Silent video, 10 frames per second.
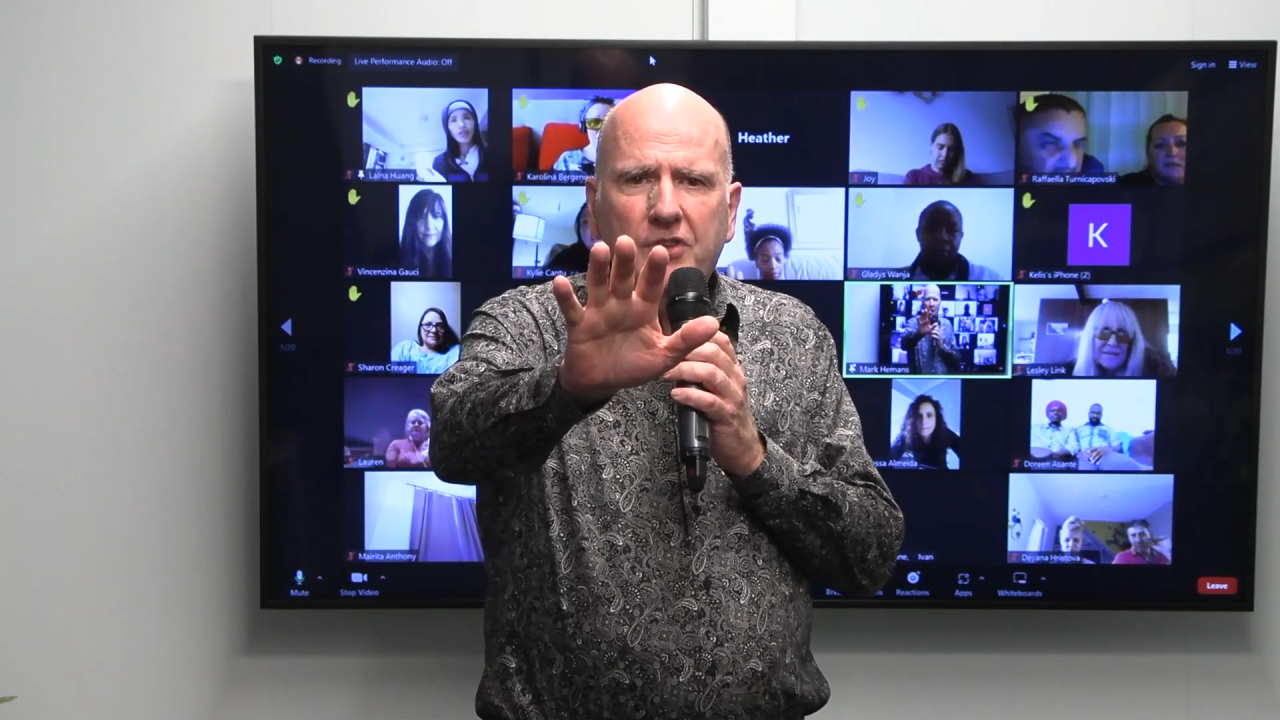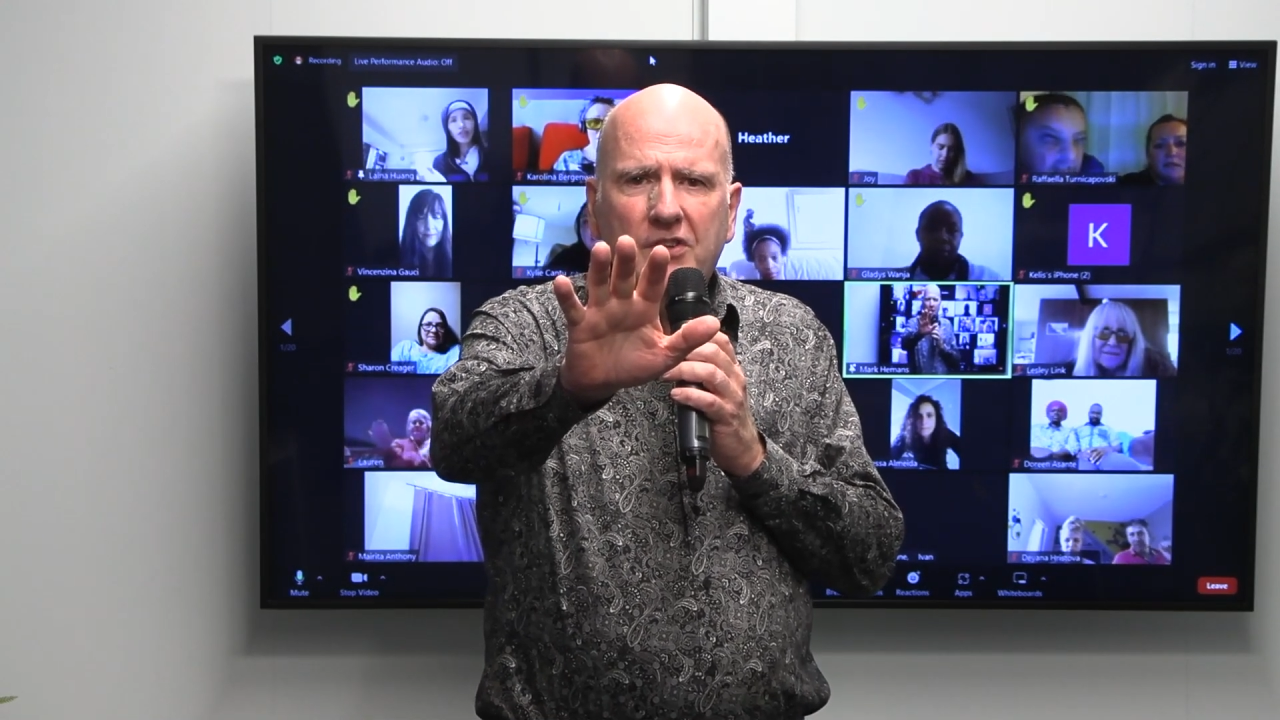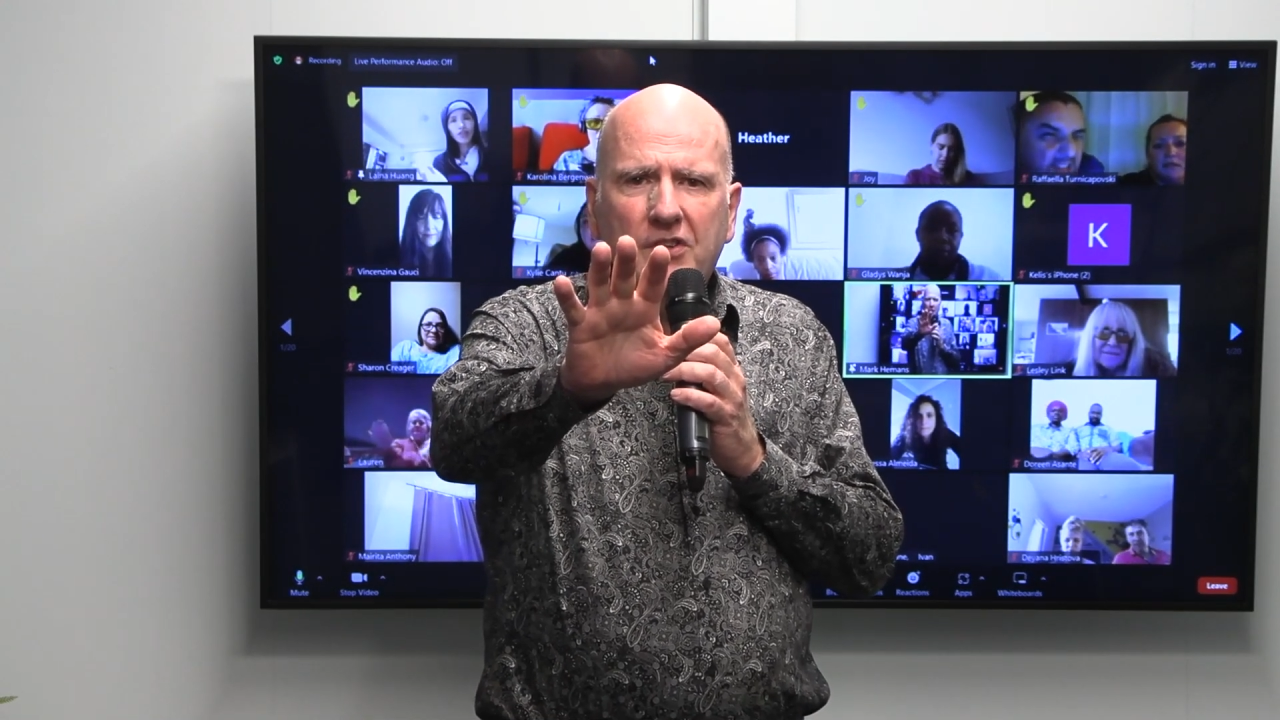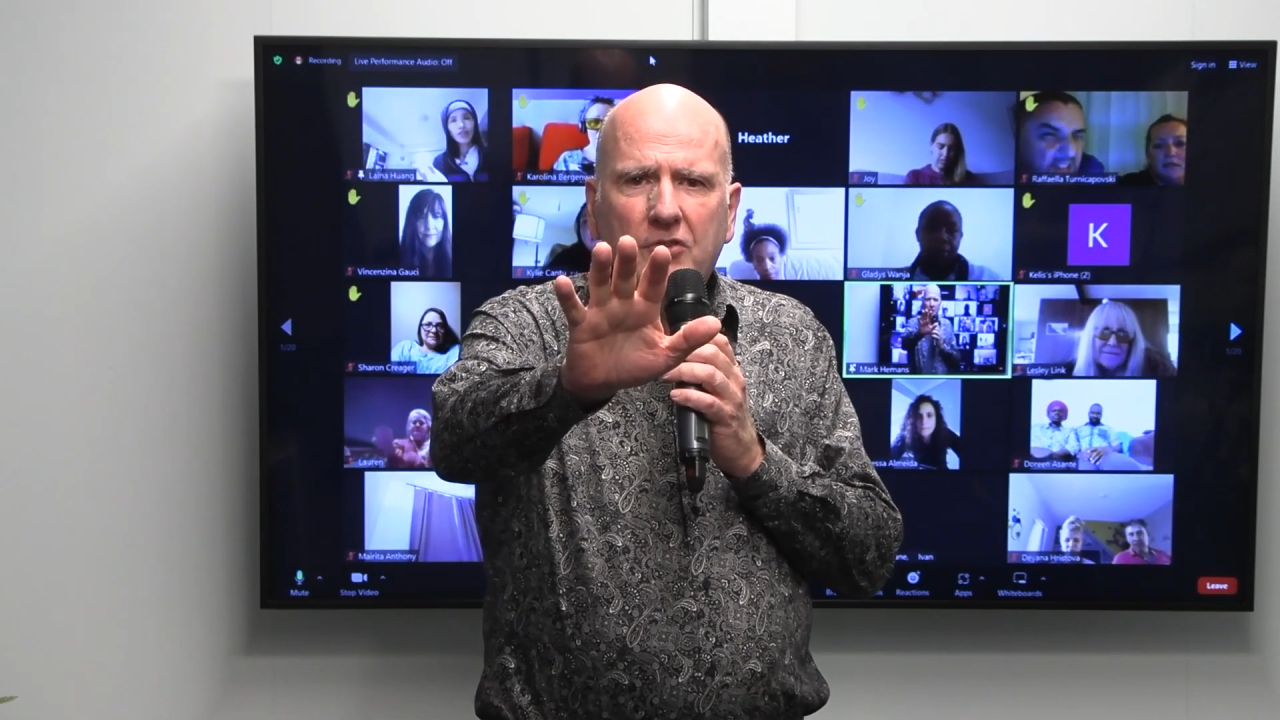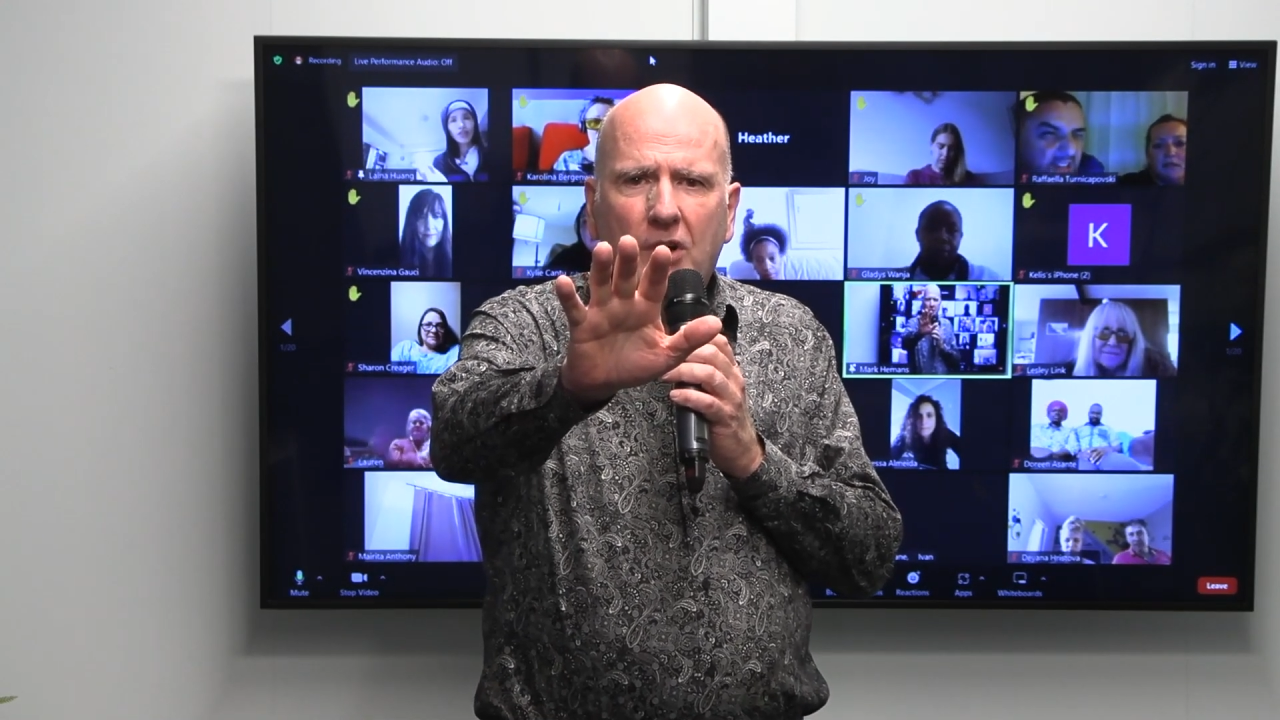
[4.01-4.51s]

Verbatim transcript: of Jesus